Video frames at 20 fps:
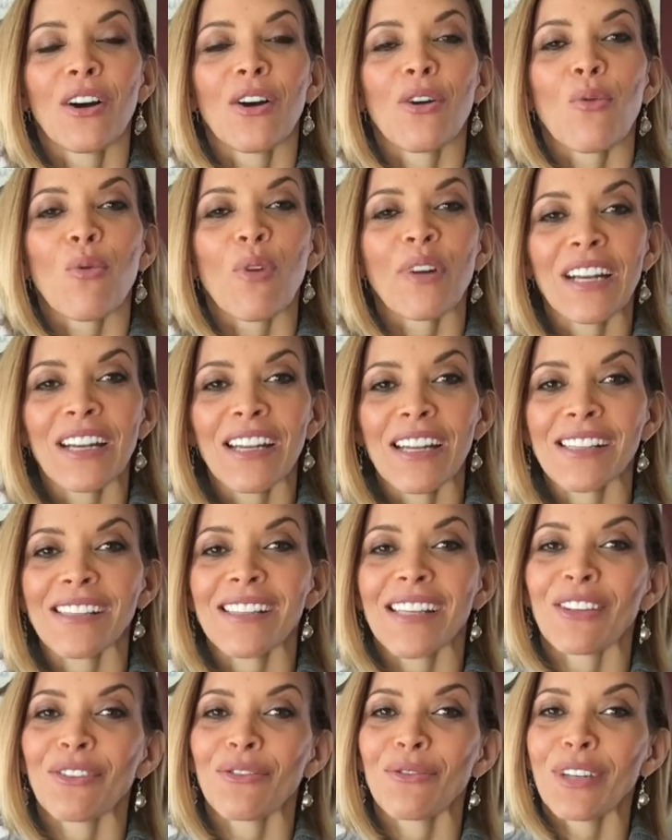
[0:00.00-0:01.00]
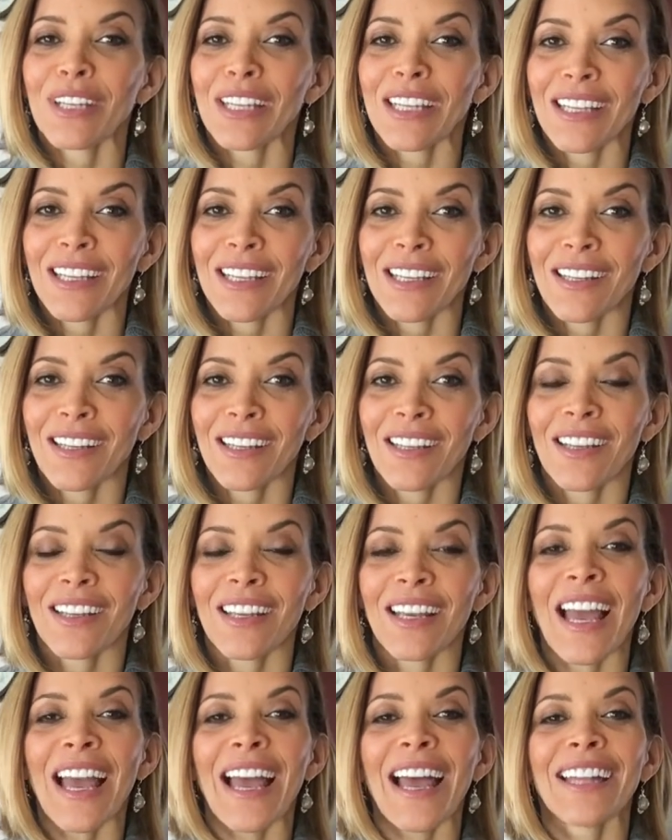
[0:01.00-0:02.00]
what it is that you need,
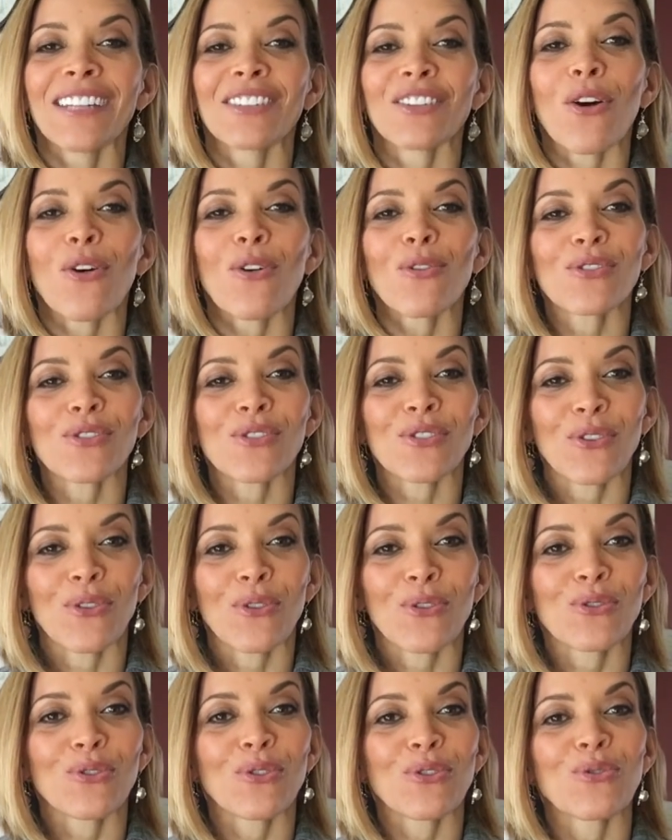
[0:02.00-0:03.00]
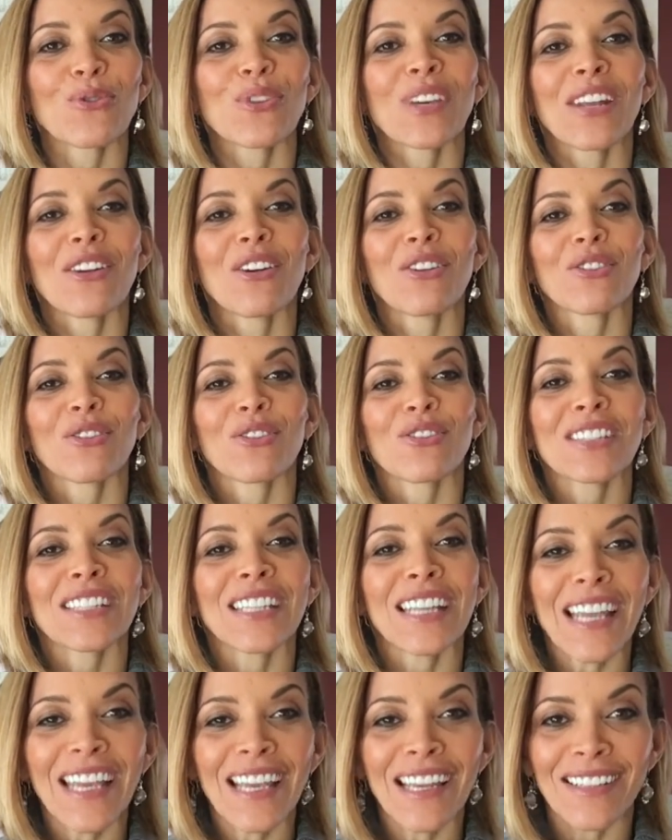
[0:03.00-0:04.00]
and also so you can
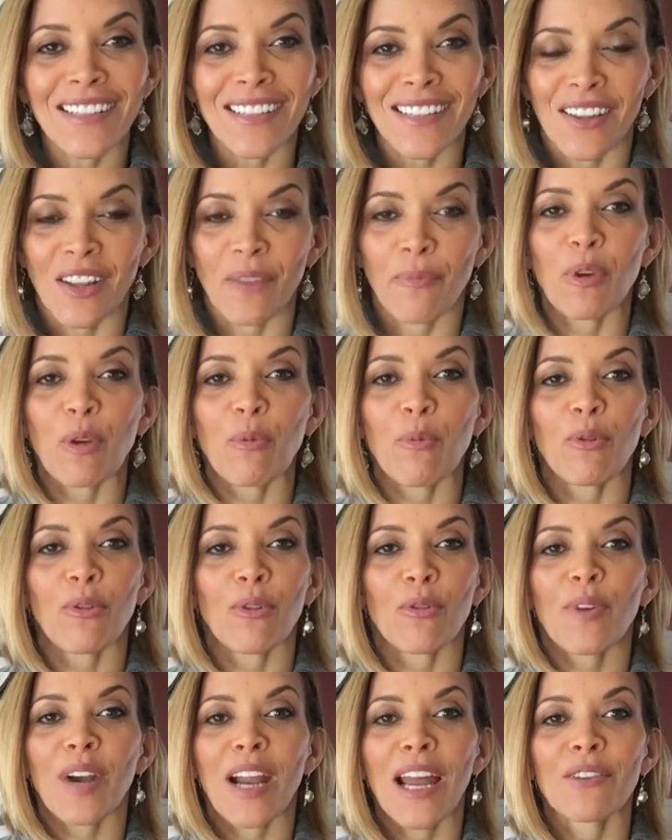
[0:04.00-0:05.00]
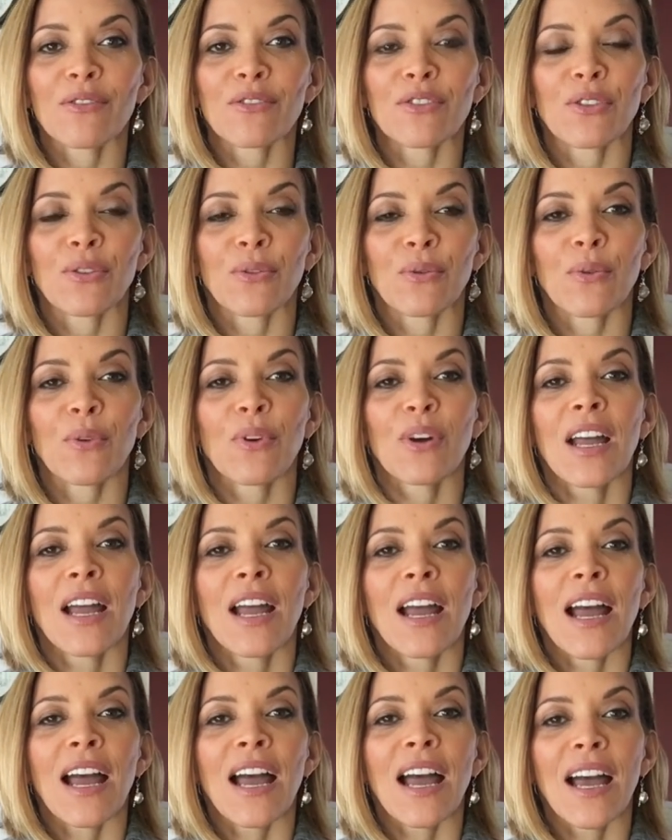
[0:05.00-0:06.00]
understand the people around you
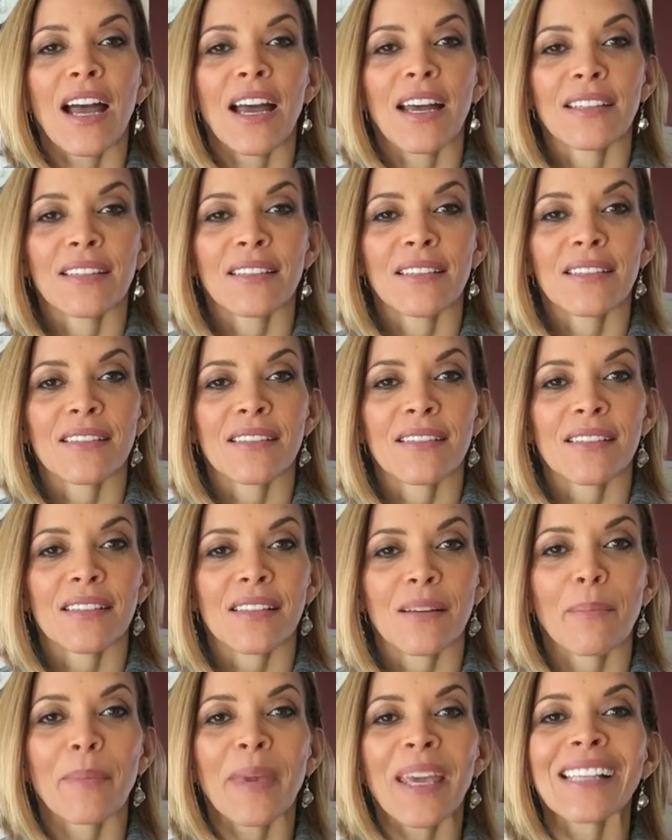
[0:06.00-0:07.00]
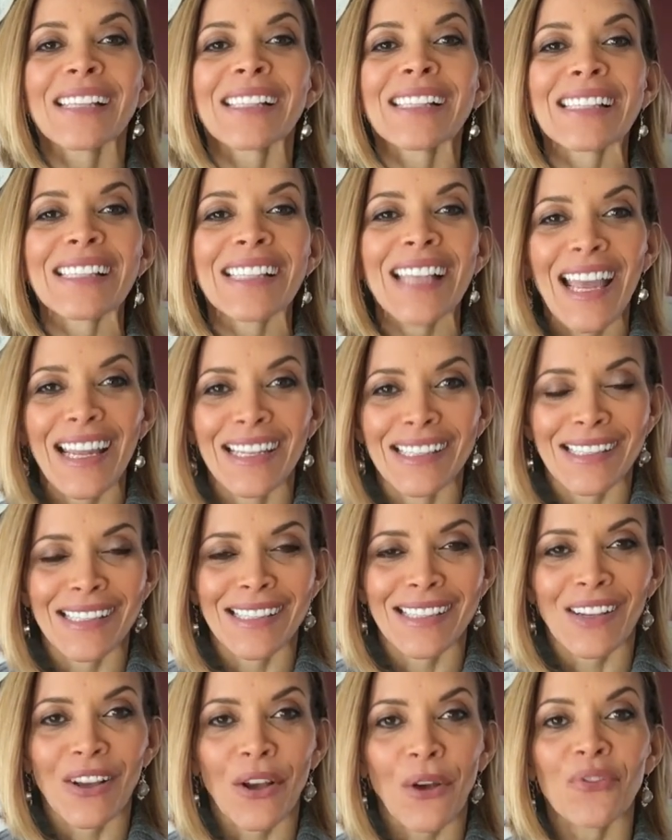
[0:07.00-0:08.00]
and make
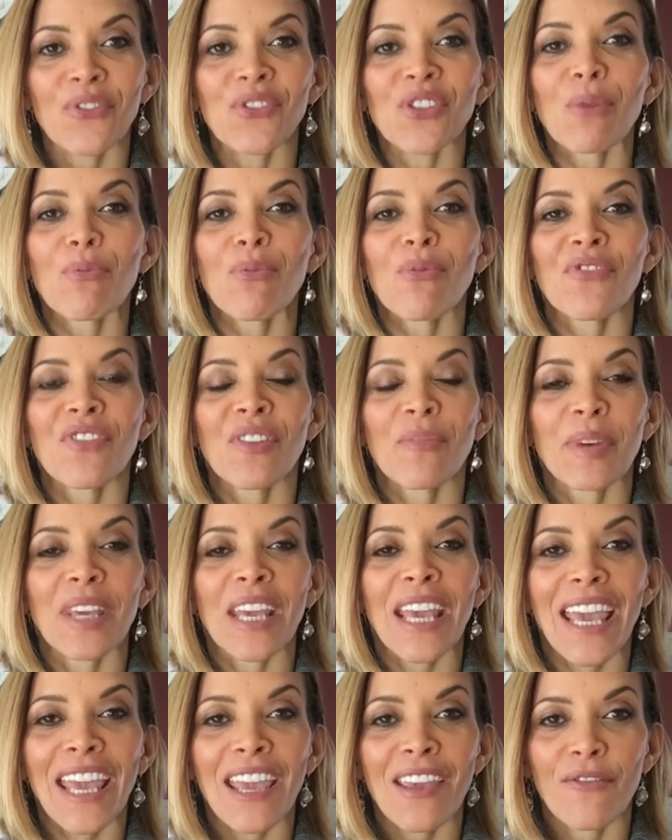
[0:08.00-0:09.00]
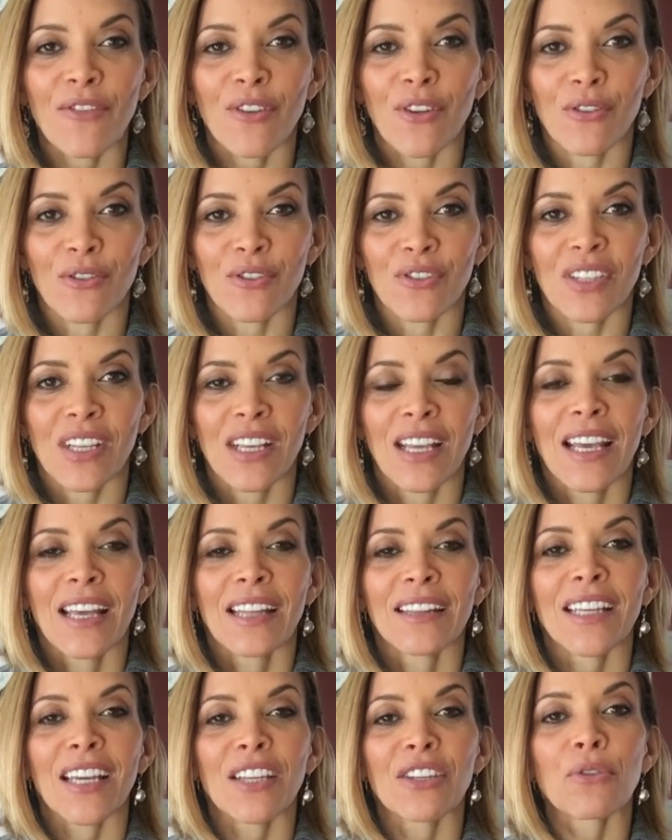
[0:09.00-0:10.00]
sense of some of the behaviors
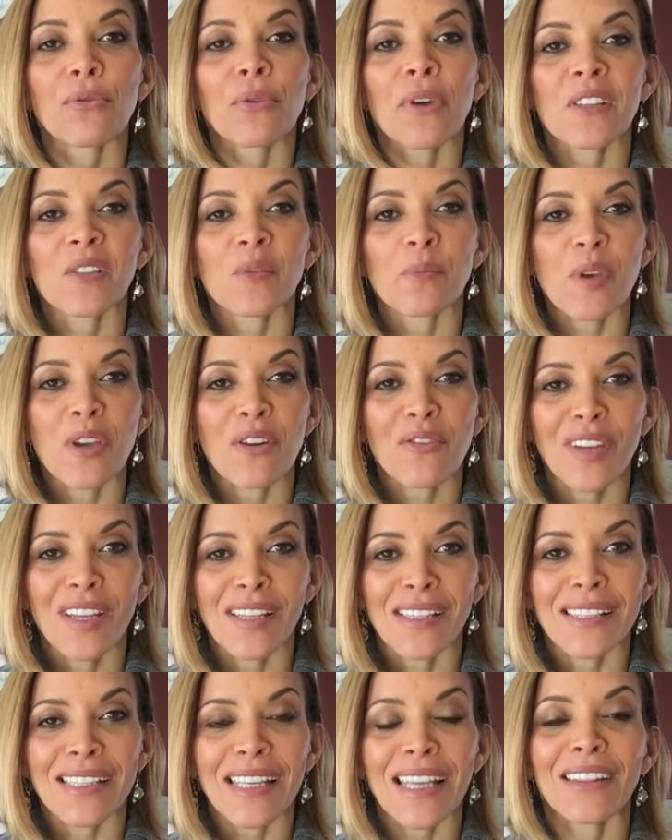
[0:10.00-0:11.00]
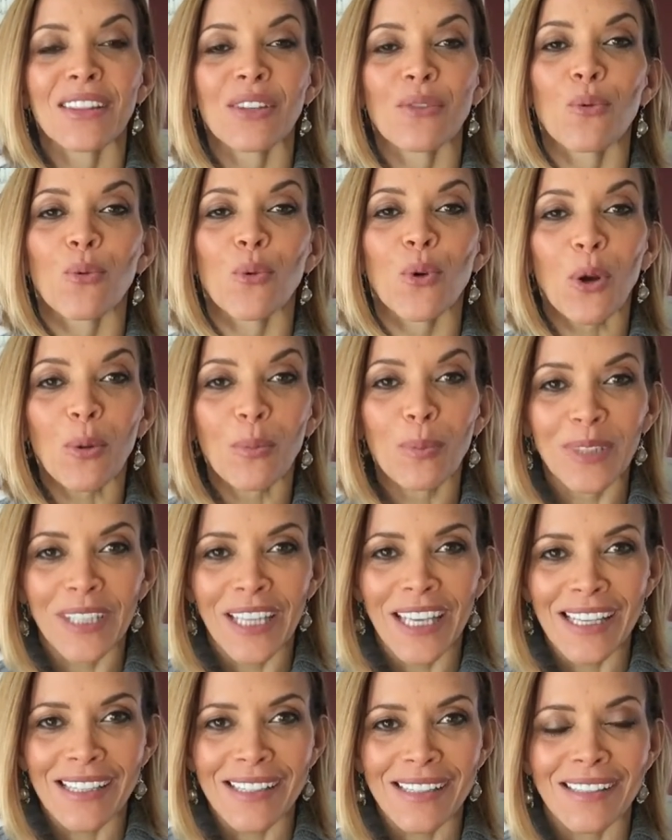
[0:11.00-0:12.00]
that you experience in the
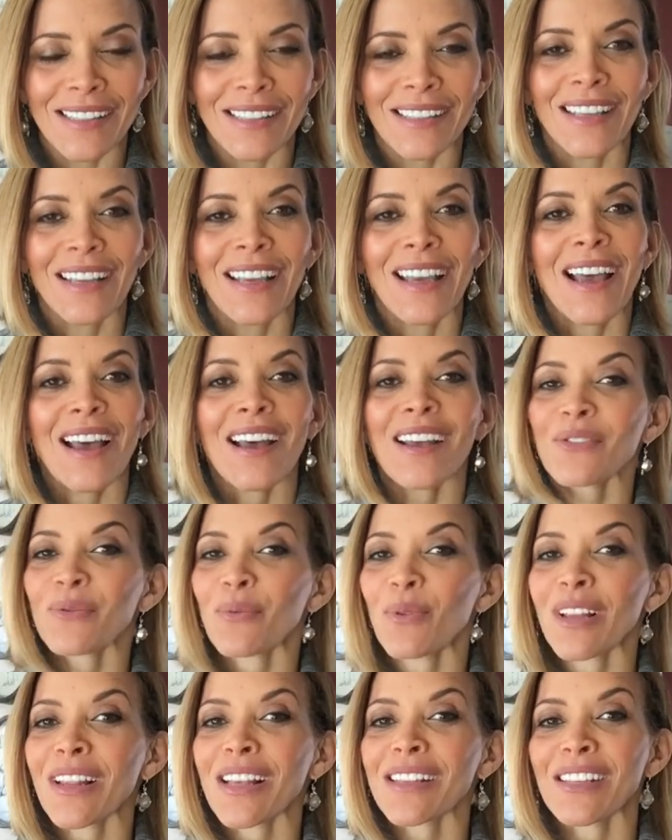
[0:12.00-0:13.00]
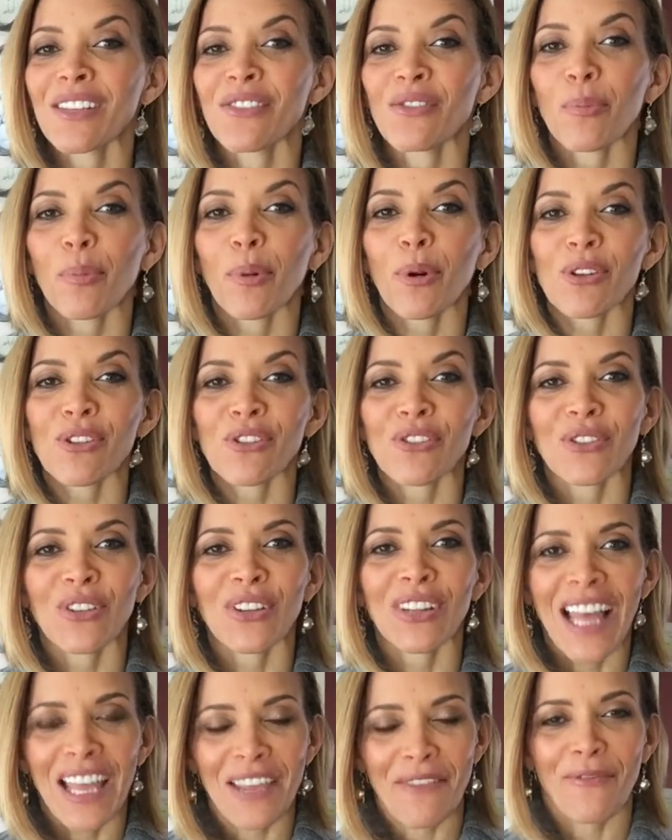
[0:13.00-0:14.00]
workplace as well as in your personal
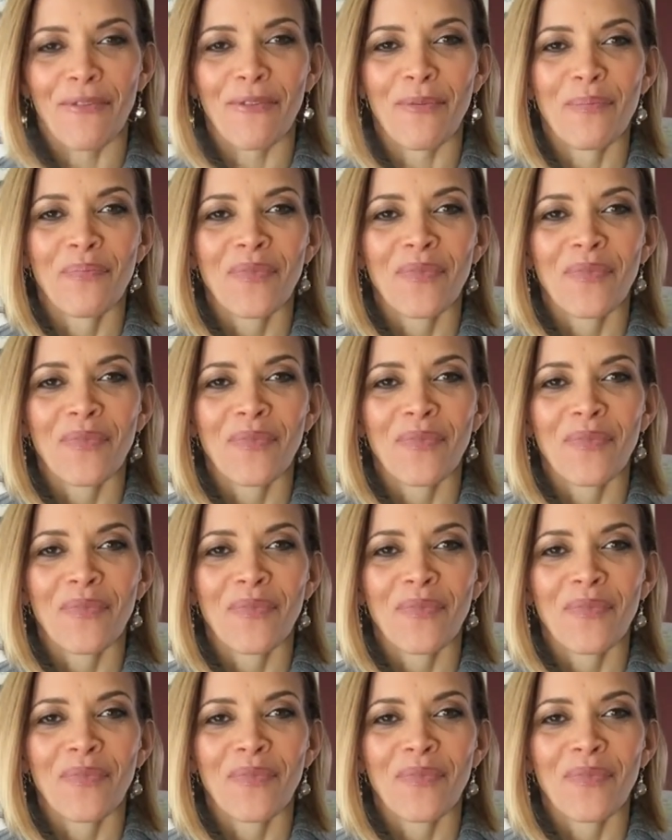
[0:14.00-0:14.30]
life.